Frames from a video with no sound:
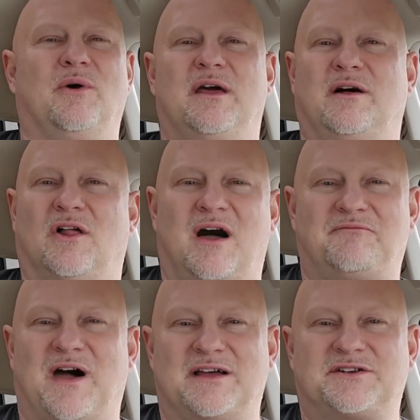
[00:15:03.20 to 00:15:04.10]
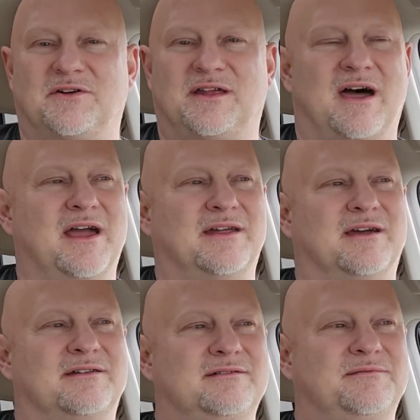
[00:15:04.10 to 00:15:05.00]
in a lot faster than I did.
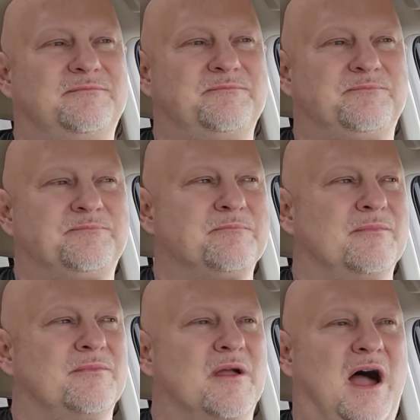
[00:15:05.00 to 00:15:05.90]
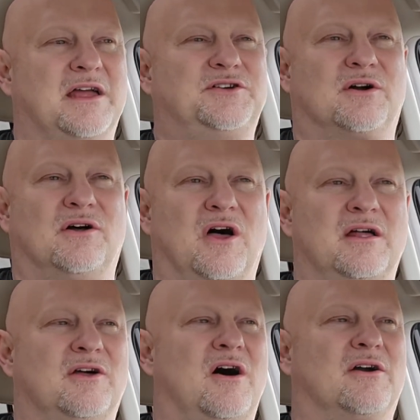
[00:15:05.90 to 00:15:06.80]
I took a lot
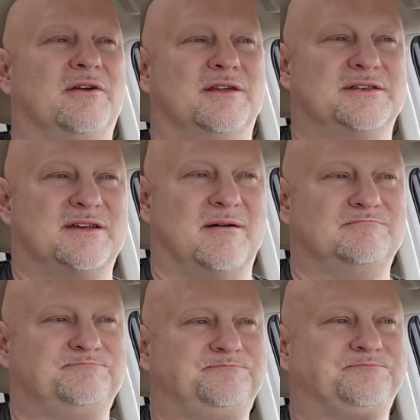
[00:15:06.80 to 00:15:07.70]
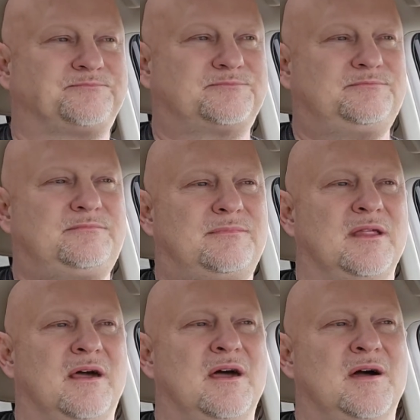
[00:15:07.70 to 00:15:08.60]
longer than
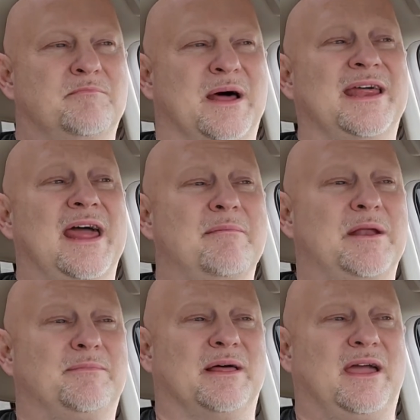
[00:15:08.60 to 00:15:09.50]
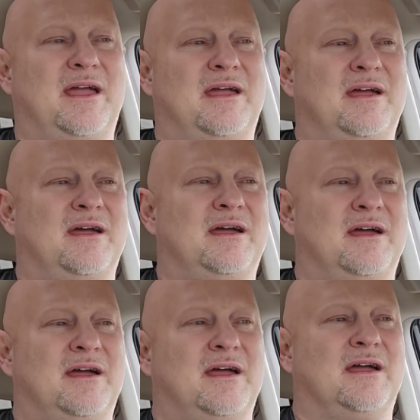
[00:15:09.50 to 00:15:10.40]
some. But inevitably,
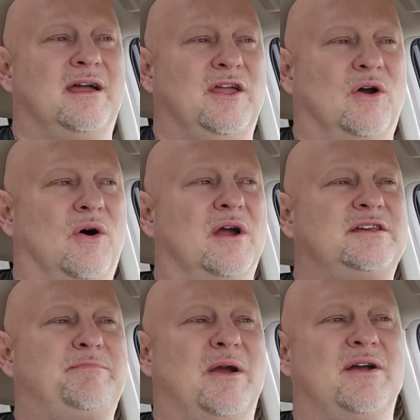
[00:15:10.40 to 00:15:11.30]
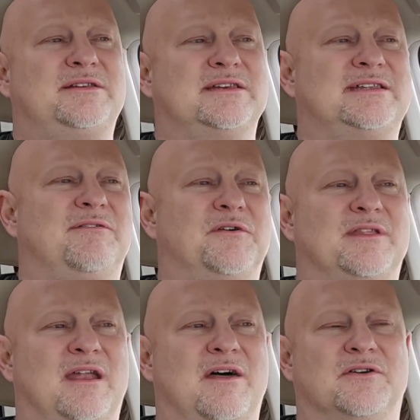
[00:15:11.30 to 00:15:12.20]
your experience is different
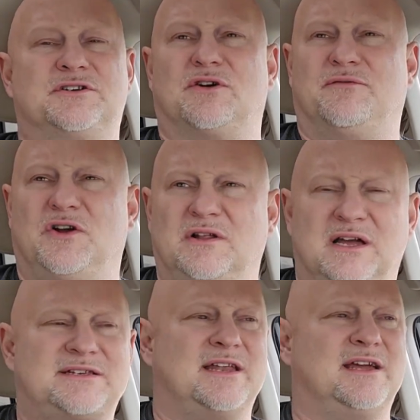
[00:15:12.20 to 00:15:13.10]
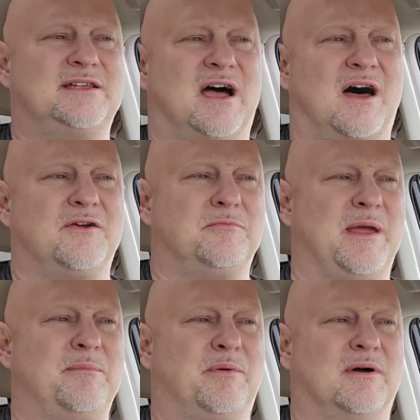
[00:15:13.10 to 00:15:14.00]
than others. So if you're listening to other
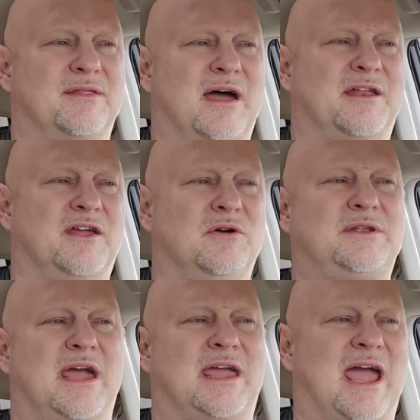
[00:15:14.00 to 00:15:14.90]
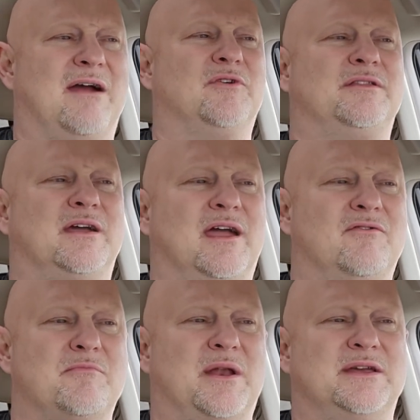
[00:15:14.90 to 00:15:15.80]
people and that you take everything
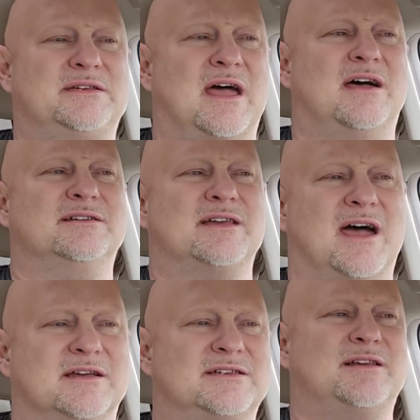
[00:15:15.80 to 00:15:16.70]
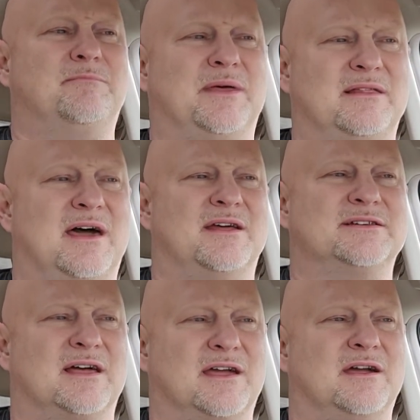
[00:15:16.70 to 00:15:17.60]
everybody says as something that is
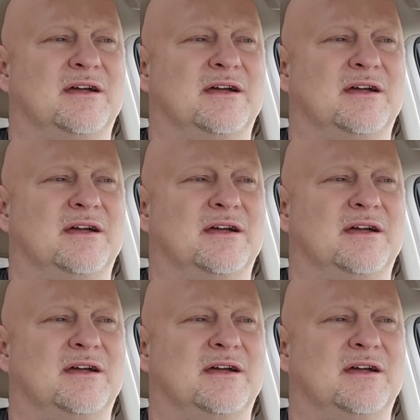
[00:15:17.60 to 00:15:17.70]
like